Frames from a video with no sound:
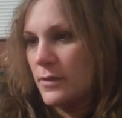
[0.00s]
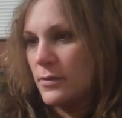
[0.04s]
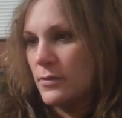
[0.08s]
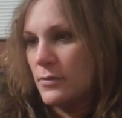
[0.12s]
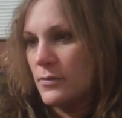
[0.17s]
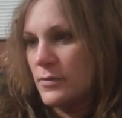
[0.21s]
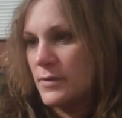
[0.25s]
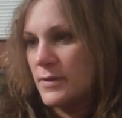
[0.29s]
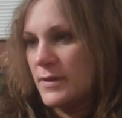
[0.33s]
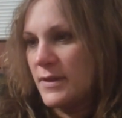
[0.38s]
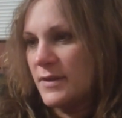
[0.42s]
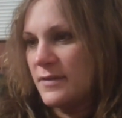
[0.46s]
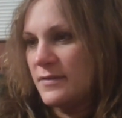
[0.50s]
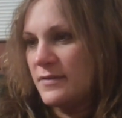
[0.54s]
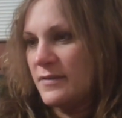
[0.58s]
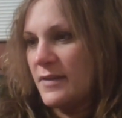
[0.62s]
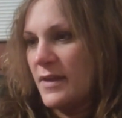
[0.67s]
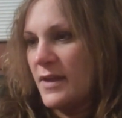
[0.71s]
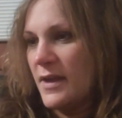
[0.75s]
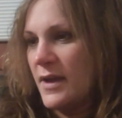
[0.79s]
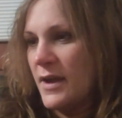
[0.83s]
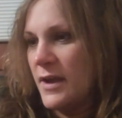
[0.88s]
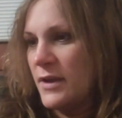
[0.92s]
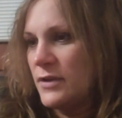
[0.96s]
Lori Lee,
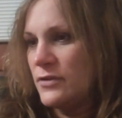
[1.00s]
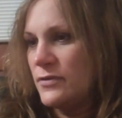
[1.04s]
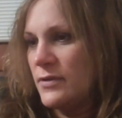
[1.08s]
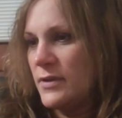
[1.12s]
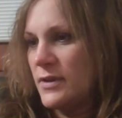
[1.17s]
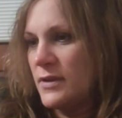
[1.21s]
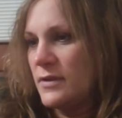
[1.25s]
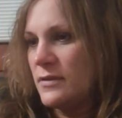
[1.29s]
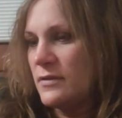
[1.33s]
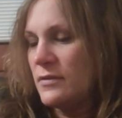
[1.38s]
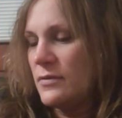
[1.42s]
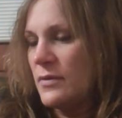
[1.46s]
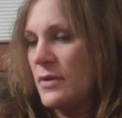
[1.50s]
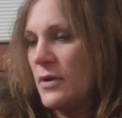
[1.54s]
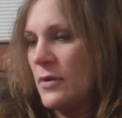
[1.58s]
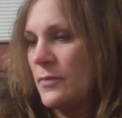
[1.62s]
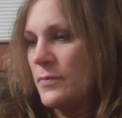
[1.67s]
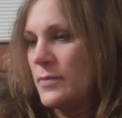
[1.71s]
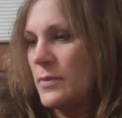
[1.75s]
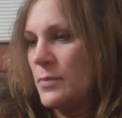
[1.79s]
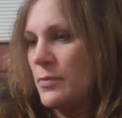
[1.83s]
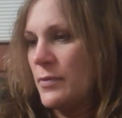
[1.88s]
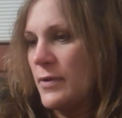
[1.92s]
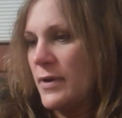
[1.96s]
stay hydrated to
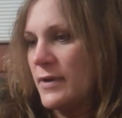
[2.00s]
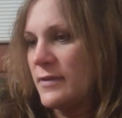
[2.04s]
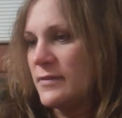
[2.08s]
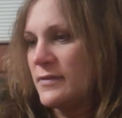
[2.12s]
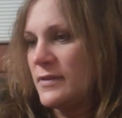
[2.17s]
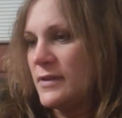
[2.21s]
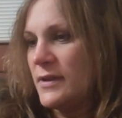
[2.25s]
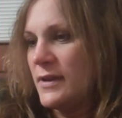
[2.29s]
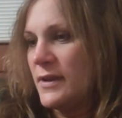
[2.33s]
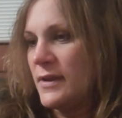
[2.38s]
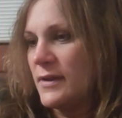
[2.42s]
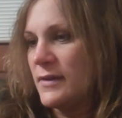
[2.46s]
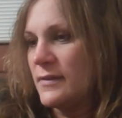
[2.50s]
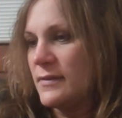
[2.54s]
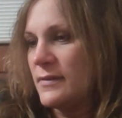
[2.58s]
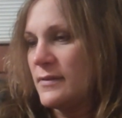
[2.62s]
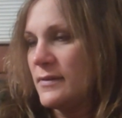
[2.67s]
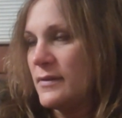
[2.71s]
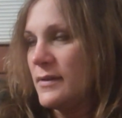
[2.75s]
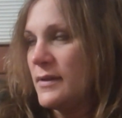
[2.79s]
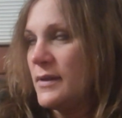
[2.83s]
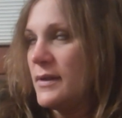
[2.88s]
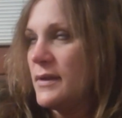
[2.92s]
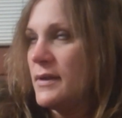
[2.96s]
help the Braxton
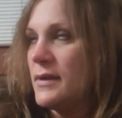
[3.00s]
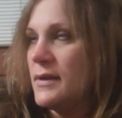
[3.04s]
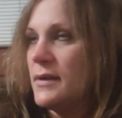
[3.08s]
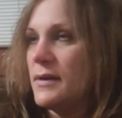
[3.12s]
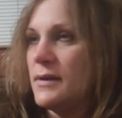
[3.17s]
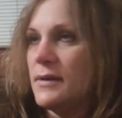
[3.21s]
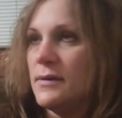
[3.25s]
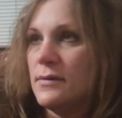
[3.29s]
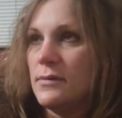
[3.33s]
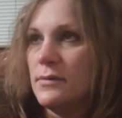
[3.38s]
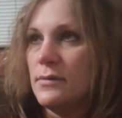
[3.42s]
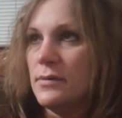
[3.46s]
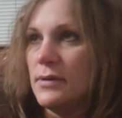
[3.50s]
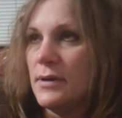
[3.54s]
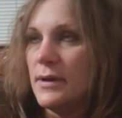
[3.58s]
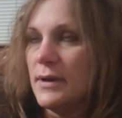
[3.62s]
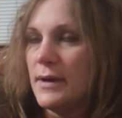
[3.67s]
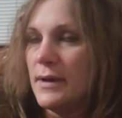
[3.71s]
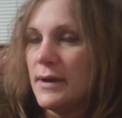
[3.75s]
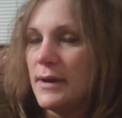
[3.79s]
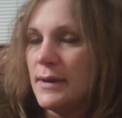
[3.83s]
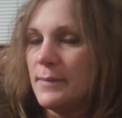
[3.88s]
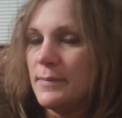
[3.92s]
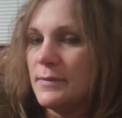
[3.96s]
Hicks. Oh,
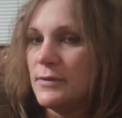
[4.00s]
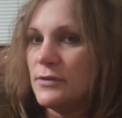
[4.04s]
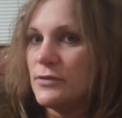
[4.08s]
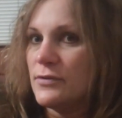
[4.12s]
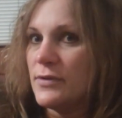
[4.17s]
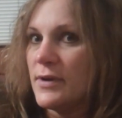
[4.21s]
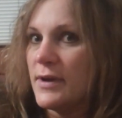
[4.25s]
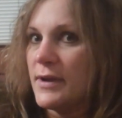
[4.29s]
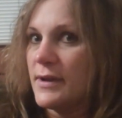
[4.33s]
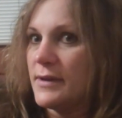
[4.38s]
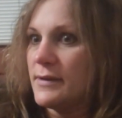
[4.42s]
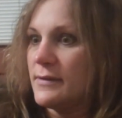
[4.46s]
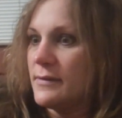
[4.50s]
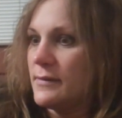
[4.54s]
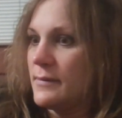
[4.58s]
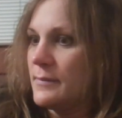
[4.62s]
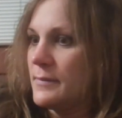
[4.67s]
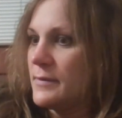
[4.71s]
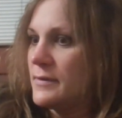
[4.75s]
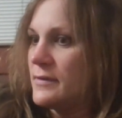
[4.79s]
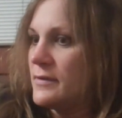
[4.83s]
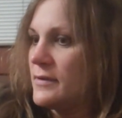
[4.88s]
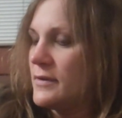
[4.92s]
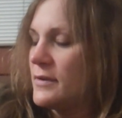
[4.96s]
I've been trying. Let
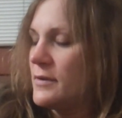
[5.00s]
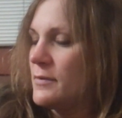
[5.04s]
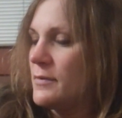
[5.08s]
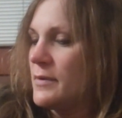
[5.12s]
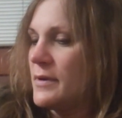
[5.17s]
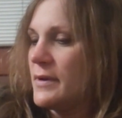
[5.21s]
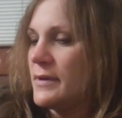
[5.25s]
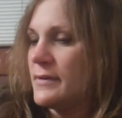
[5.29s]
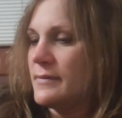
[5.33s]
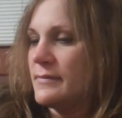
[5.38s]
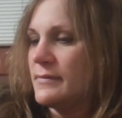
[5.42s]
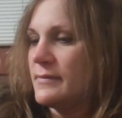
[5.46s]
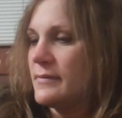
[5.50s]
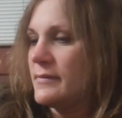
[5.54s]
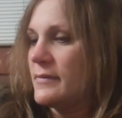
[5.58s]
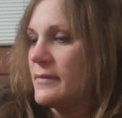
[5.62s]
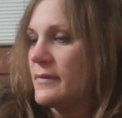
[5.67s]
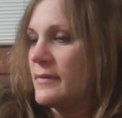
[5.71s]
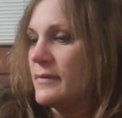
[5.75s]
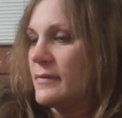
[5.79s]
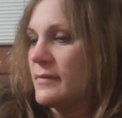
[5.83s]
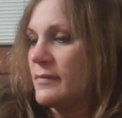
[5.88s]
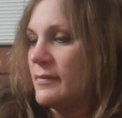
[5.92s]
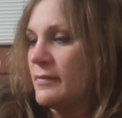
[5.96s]
me tell you what.
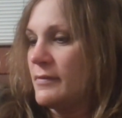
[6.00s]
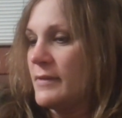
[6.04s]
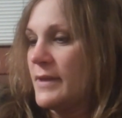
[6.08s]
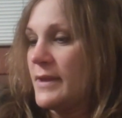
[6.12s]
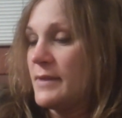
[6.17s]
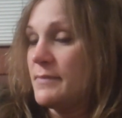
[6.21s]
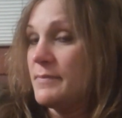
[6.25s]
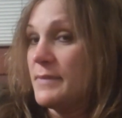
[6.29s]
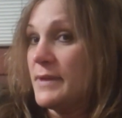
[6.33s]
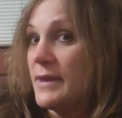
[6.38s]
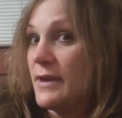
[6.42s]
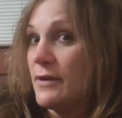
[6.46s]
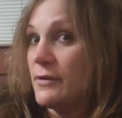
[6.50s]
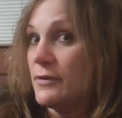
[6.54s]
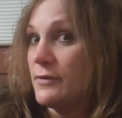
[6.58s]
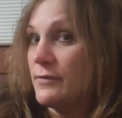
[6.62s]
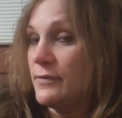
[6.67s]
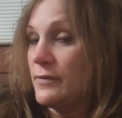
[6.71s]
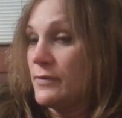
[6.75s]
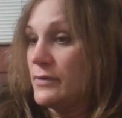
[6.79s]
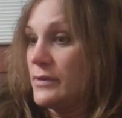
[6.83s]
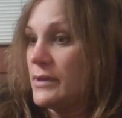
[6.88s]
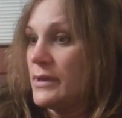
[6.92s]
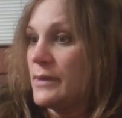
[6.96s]
Laid me out a
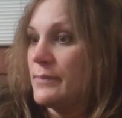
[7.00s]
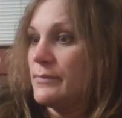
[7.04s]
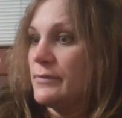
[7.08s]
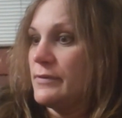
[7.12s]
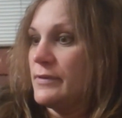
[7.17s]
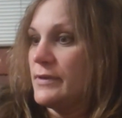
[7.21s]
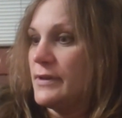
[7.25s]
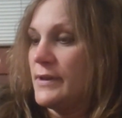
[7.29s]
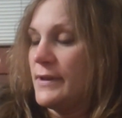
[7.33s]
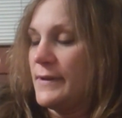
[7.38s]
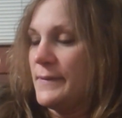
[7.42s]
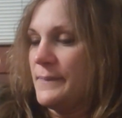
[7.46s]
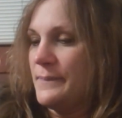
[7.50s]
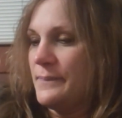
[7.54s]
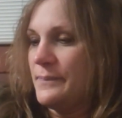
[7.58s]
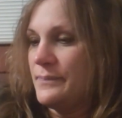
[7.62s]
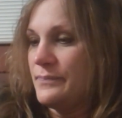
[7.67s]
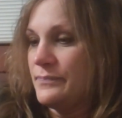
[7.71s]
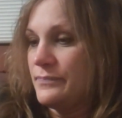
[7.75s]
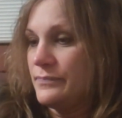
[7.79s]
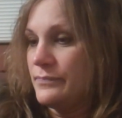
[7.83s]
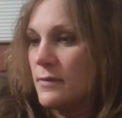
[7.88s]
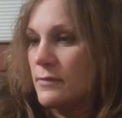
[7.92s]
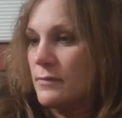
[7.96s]
few times today.
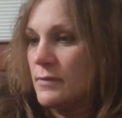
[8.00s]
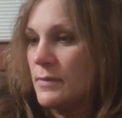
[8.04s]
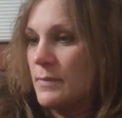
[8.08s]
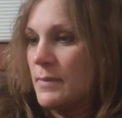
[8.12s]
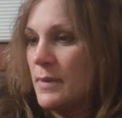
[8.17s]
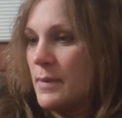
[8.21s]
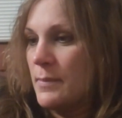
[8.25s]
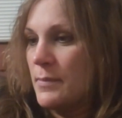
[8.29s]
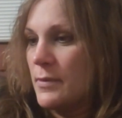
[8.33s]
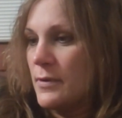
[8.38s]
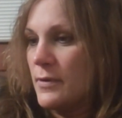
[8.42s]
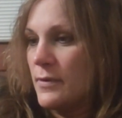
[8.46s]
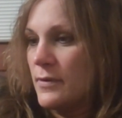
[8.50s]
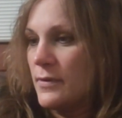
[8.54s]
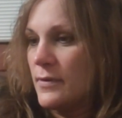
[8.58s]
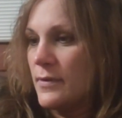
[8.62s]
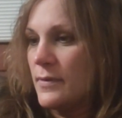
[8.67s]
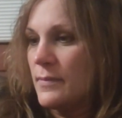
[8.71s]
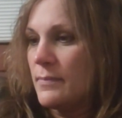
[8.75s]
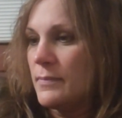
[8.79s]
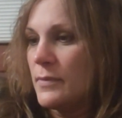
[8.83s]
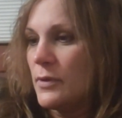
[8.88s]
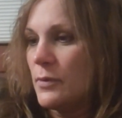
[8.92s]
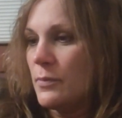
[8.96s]
Remember,
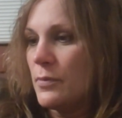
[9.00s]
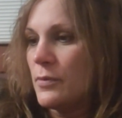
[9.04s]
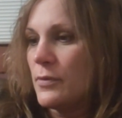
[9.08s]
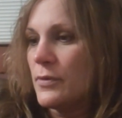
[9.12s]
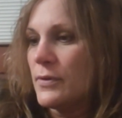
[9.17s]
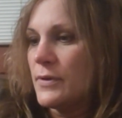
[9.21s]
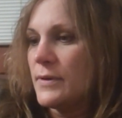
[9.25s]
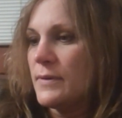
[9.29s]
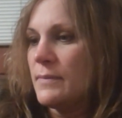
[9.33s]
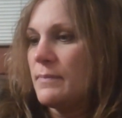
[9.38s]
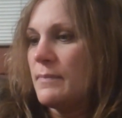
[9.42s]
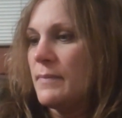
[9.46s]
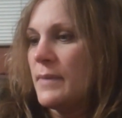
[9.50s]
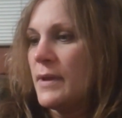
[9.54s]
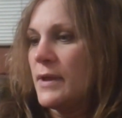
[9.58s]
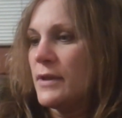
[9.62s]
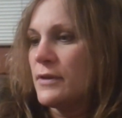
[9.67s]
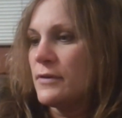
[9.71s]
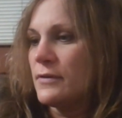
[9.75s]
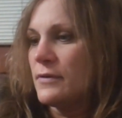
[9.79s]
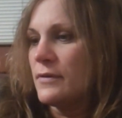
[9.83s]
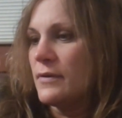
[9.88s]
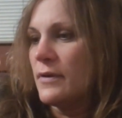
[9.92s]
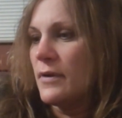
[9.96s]
Milbourne
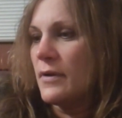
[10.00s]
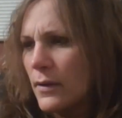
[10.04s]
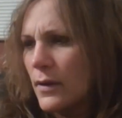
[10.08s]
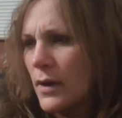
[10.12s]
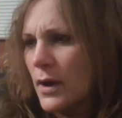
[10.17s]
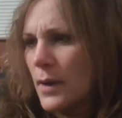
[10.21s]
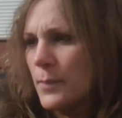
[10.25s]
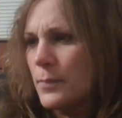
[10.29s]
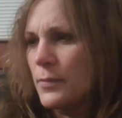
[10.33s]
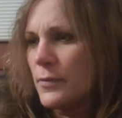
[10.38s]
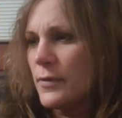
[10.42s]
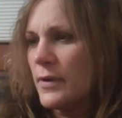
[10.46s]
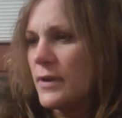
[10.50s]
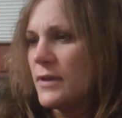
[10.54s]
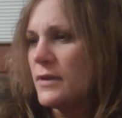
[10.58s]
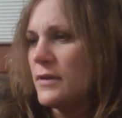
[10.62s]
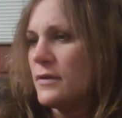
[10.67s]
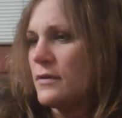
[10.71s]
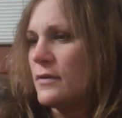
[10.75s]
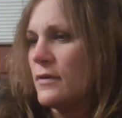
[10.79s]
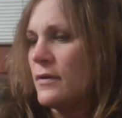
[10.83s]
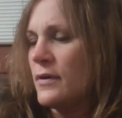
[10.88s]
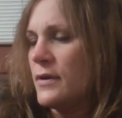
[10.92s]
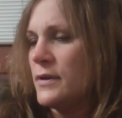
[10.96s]
Manor
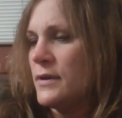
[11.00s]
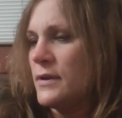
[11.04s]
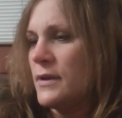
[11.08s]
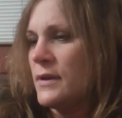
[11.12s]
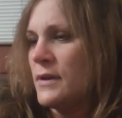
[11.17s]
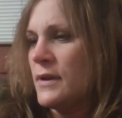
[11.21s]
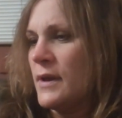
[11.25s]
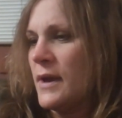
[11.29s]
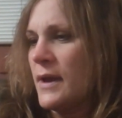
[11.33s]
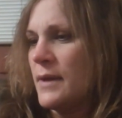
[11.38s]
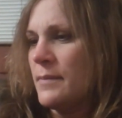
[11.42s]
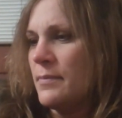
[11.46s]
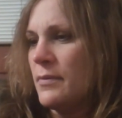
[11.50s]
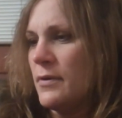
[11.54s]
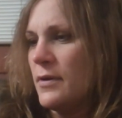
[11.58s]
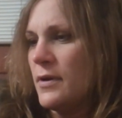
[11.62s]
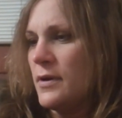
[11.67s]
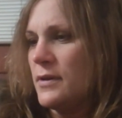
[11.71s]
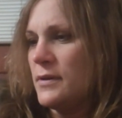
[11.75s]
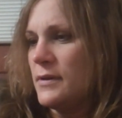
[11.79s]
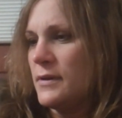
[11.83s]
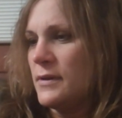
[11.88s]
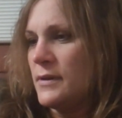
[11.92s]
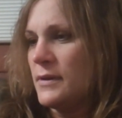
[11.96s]
operated on an
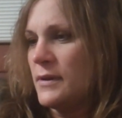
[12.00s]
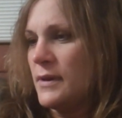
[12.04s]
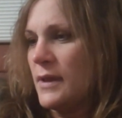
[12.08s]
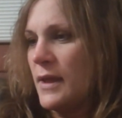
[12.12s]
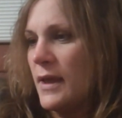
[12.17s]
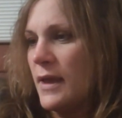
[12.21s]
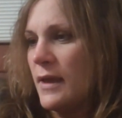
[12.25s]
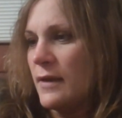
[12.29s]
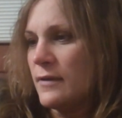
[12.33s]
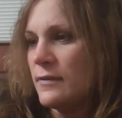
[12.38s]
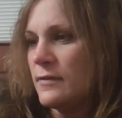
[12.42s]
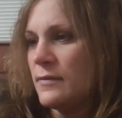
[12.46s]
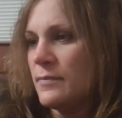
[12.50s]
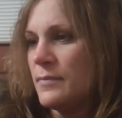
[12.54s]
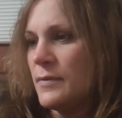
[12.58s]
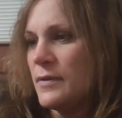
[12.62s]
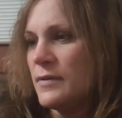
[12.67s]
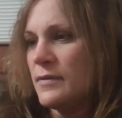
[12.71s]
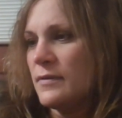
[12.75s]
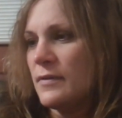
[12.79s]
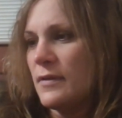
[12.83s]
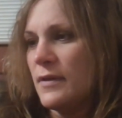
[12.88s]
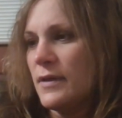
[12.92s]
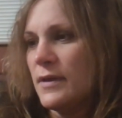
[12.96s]
iPod and
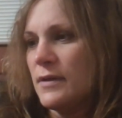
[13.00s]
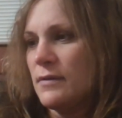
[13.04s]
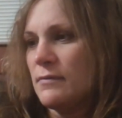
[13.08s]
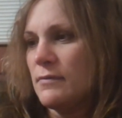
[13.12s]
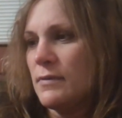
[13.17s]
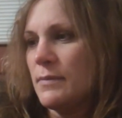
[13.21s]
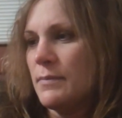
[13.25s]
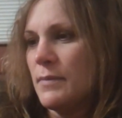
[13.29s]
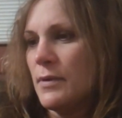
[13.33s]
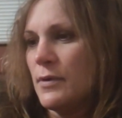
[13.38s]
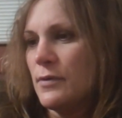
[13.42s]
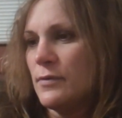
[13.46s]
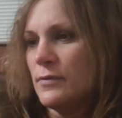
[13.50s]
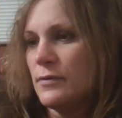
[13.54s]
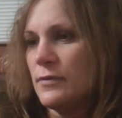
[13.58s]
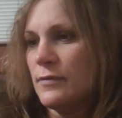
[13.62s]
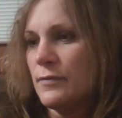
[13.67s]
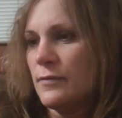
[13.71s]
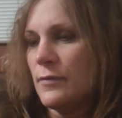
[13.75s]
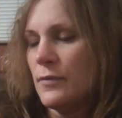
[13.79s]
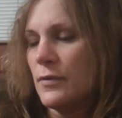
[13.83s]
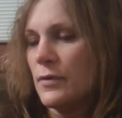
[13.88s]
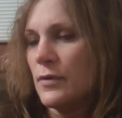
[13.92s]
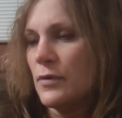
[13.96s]
Xmas Light remotes
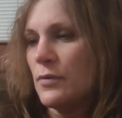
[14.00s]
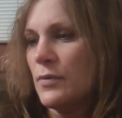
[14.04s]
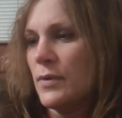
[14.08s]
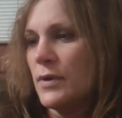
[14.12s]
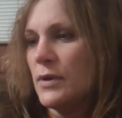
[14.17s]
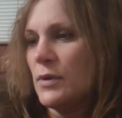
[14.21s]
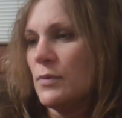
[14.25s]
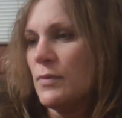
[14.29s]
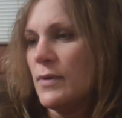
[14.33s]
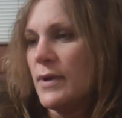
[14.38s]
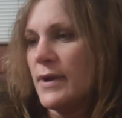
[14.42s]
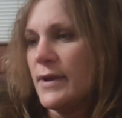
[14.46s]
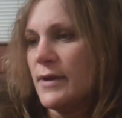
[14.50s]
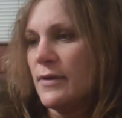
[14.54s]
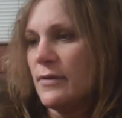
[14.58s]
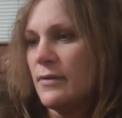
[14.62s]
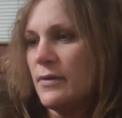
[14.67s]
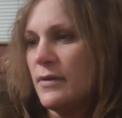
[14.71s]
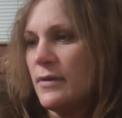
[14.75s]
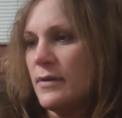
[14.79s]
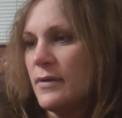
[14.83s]
for quite a while.